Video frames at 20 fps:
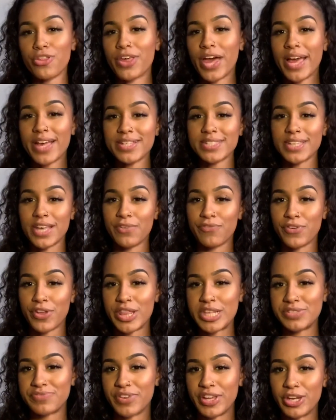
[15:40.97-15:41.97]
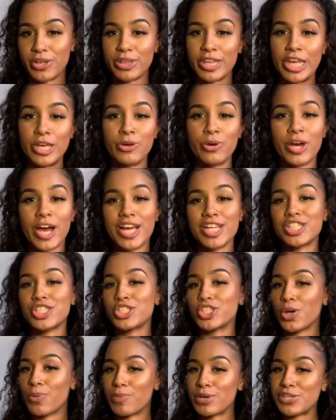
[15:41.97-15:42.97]
that is it for this video. Thank you guys
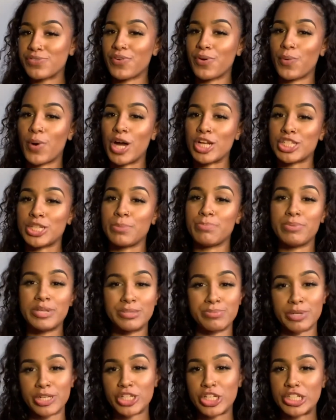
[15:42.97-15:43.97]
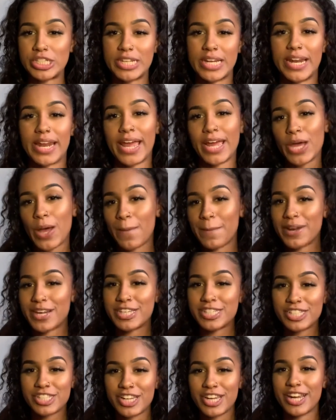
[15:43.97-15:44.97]
so much for watching. Please make sure to like, comment,
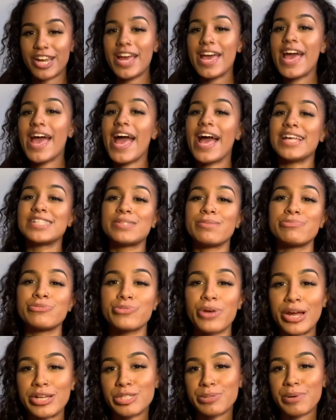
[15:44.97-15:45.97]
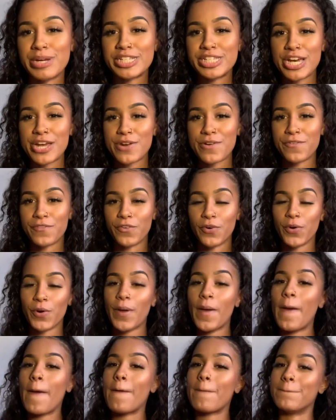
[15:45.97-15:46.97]
and share. And subscribe to my channel for
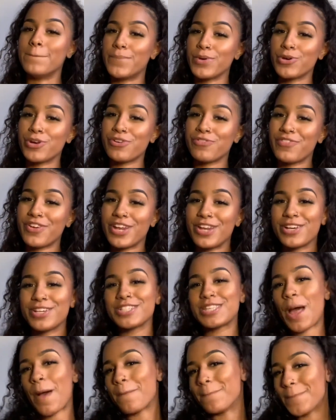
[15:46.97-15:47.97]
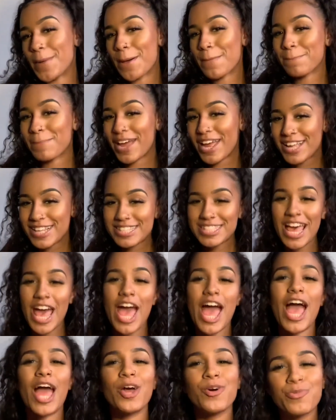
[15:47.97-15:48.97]
beauty videos, mukbangs,
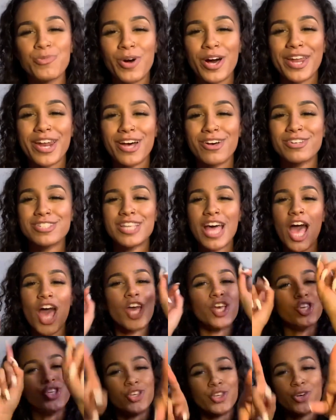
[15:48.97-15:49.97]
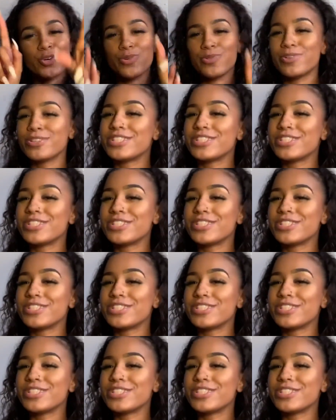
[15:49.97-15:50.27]
and what else? You